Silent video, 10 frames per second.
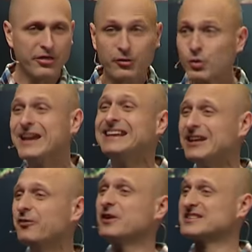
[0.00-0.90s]
three
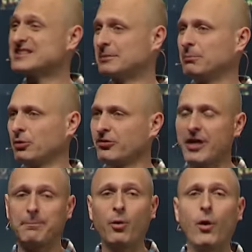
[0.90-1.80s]
different symbols
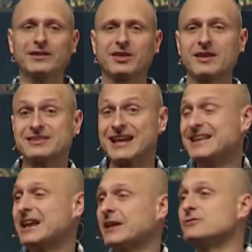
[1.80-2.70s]
that point to this
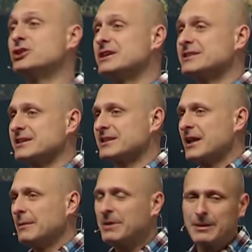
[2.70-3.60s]
identity of Jesus
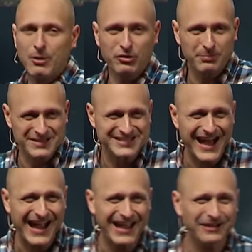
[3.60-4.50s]
being both
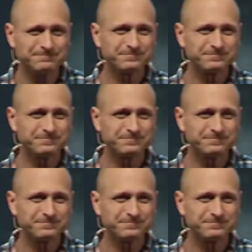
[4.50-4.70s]
Messiah